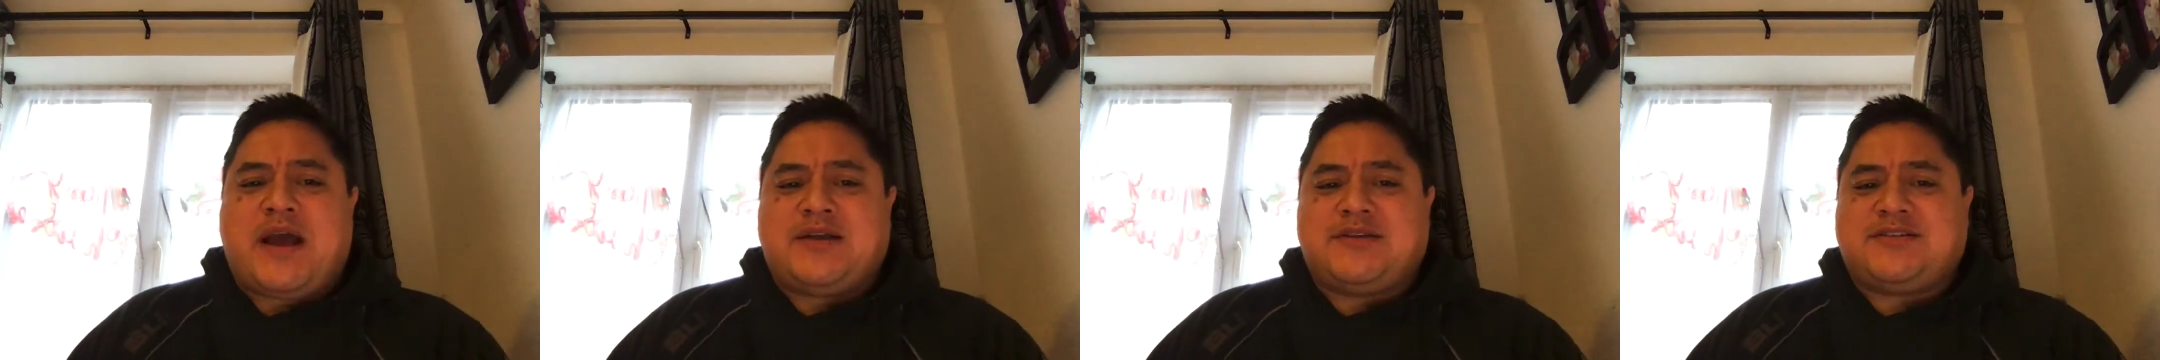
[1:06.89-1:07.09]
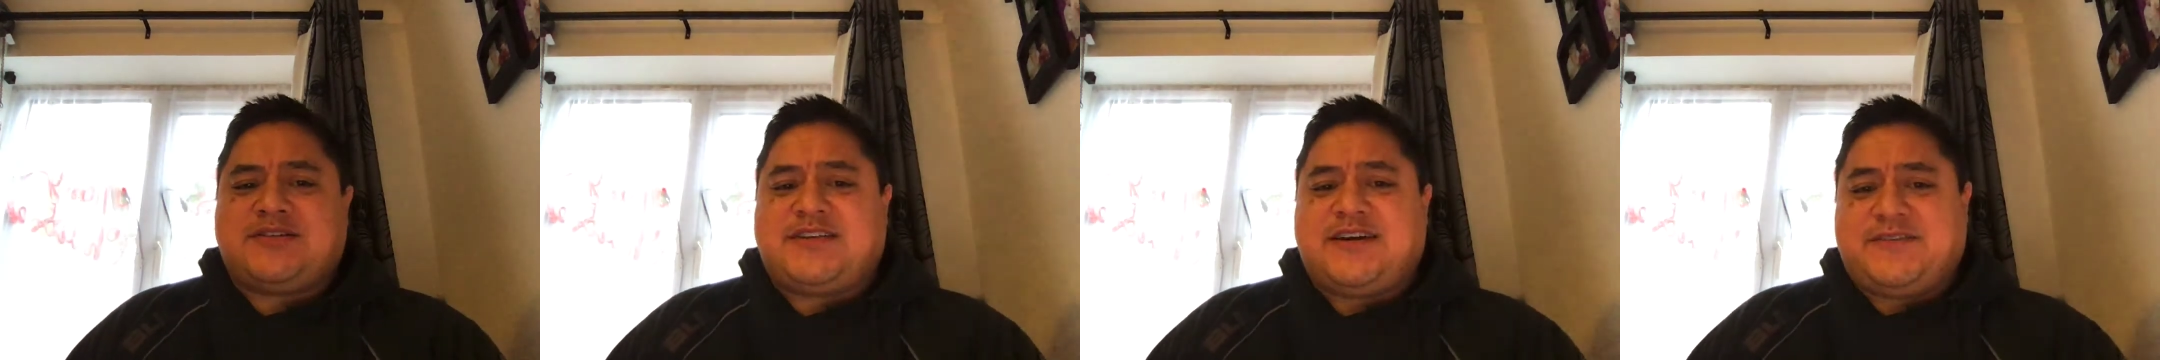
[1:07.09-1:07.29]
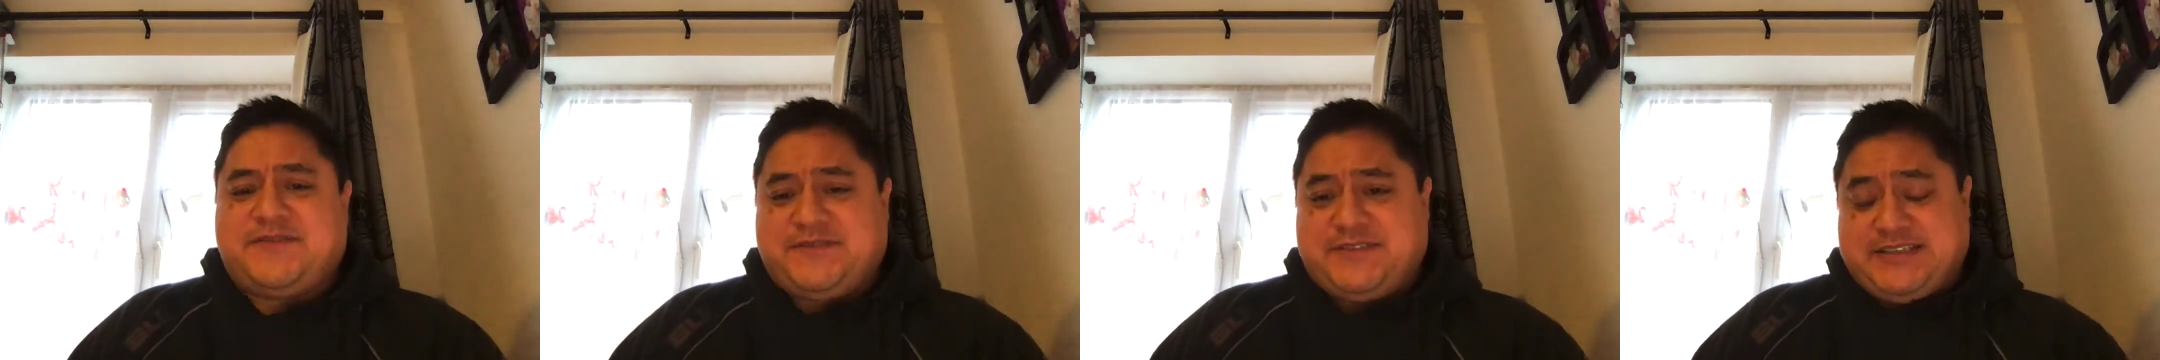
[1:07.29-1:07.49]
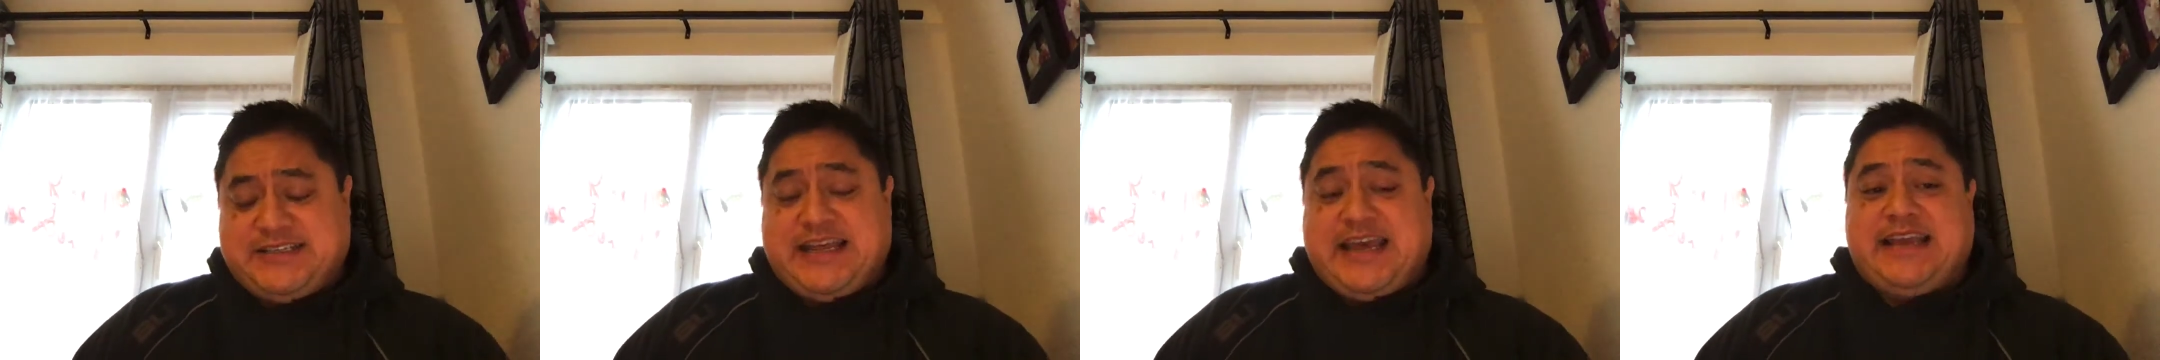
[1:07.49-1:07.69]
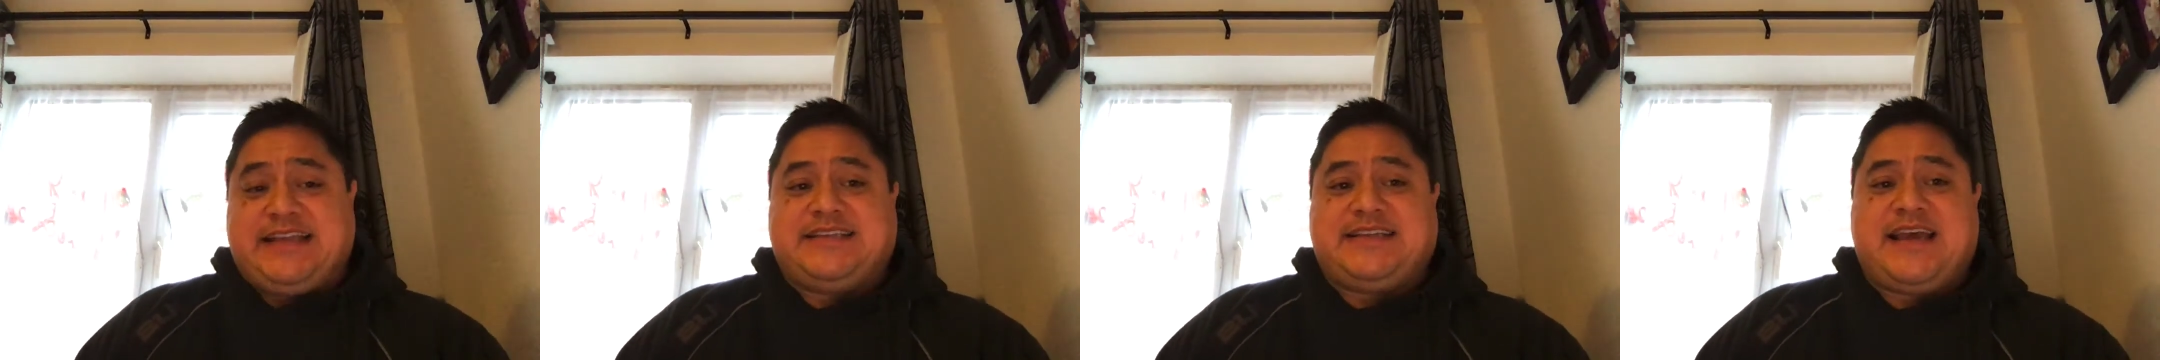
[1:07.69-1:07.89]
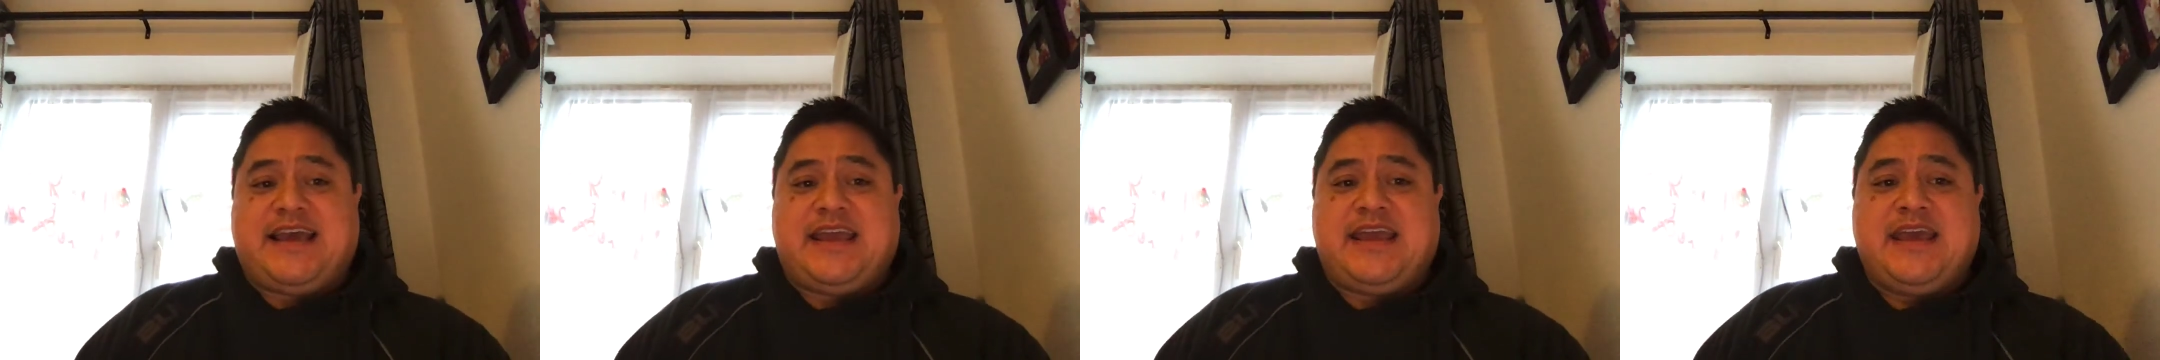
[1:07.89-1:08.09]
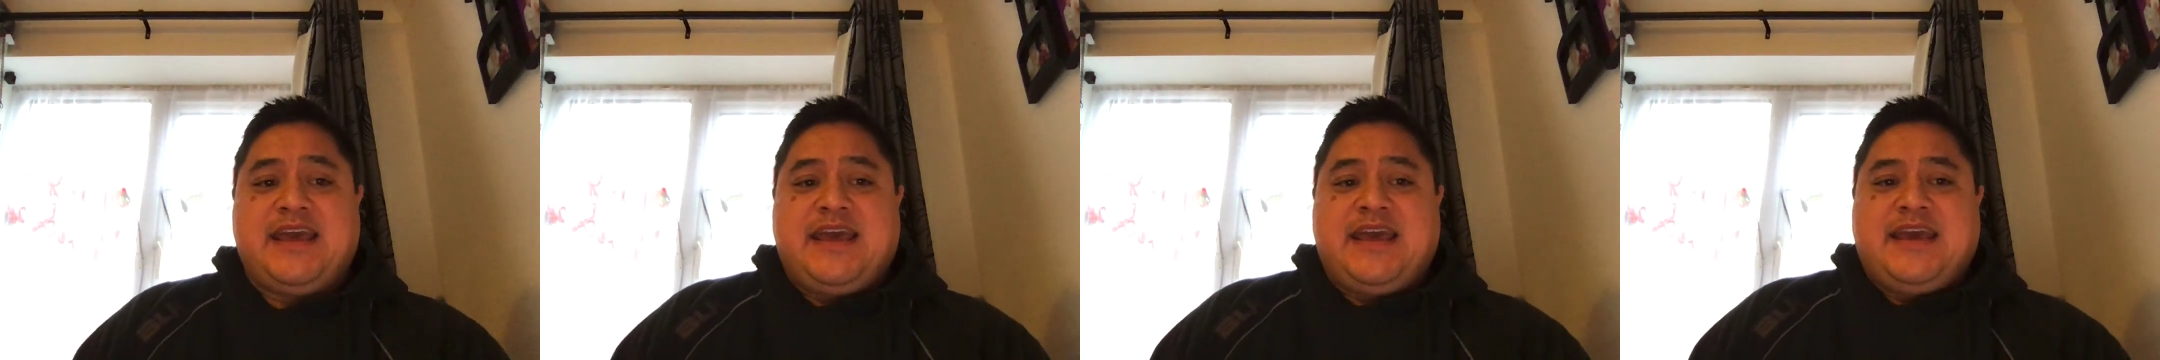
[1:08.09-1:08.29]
out stuff today day.